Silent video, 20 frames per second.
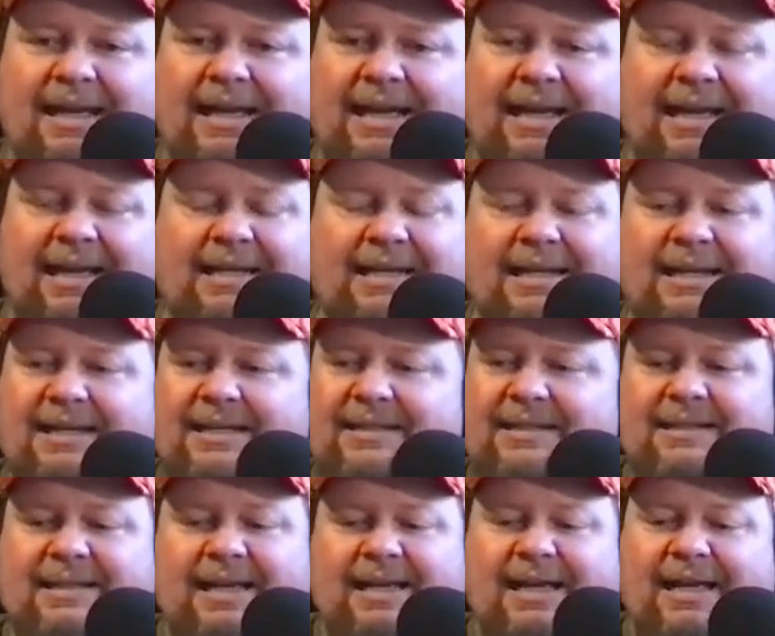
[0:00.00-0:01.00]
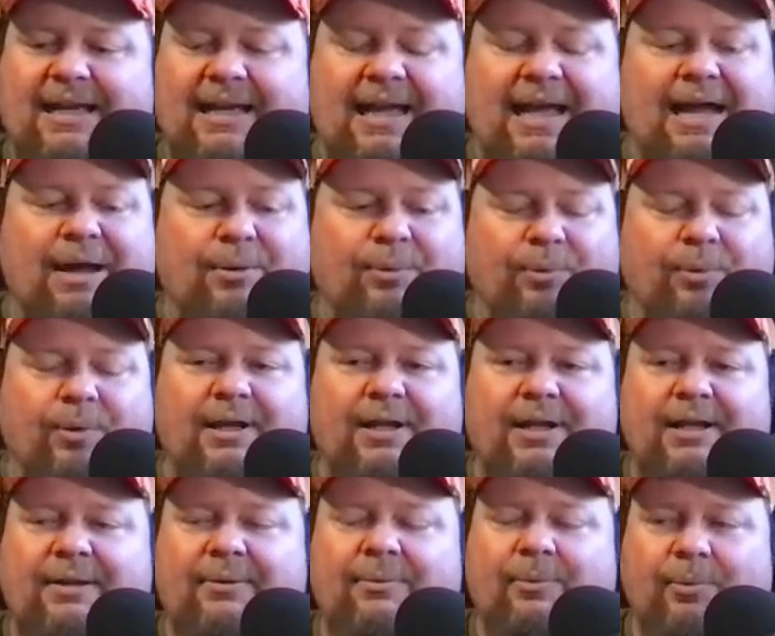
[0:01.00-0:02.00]
I
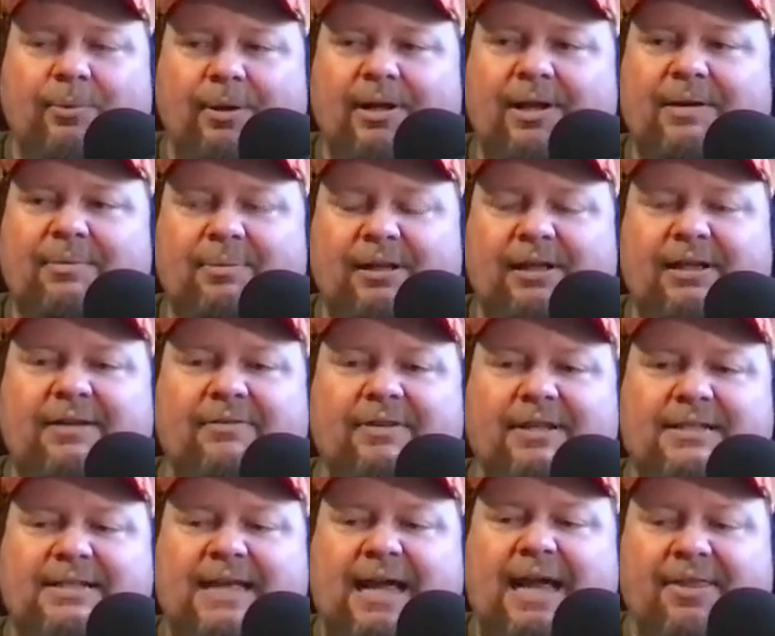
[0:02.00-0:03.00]
really, really believe this.